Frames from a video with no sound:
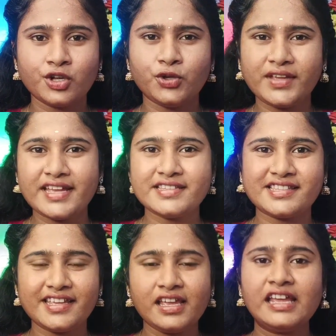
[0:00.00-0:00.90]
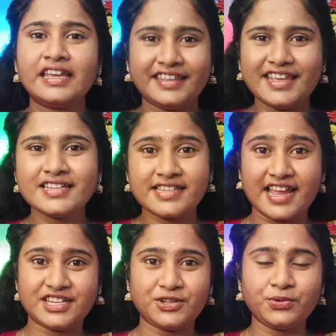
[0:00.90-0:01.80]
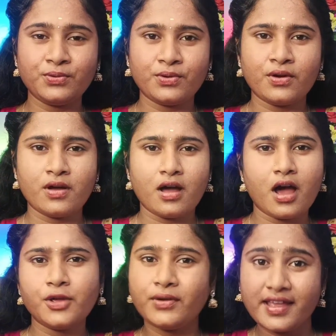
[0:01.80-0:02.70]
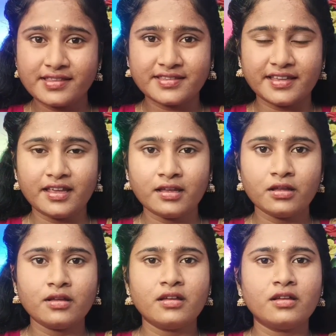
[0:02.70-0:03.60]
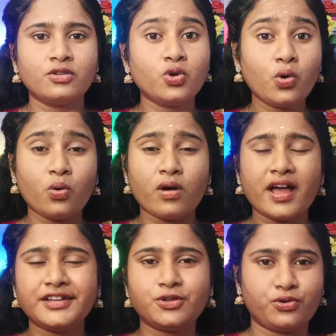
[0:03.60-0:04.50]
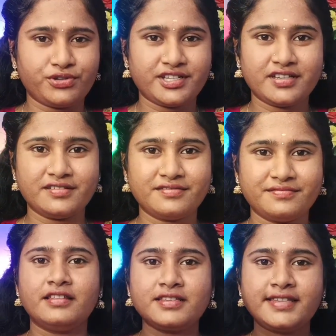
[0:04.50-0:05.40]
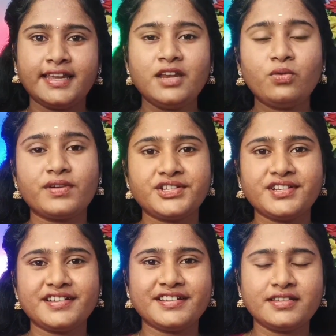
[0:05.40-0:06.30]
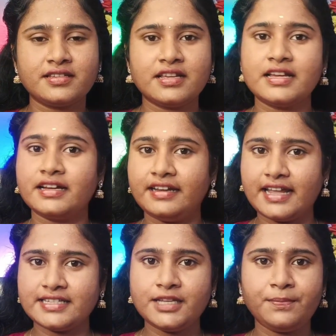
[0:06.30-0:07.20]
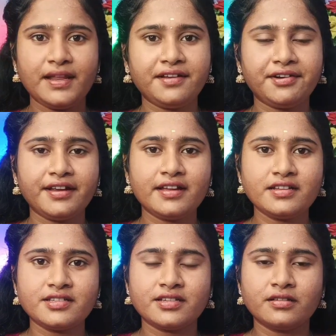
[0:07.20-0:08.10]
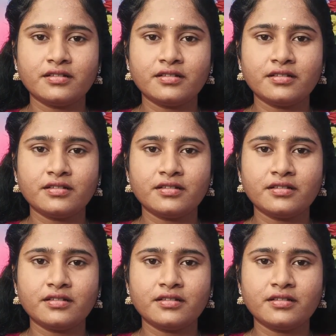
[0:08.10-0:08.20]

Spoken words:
You can say yes I do, or you can say no I don't. The second question is, does he play cricket?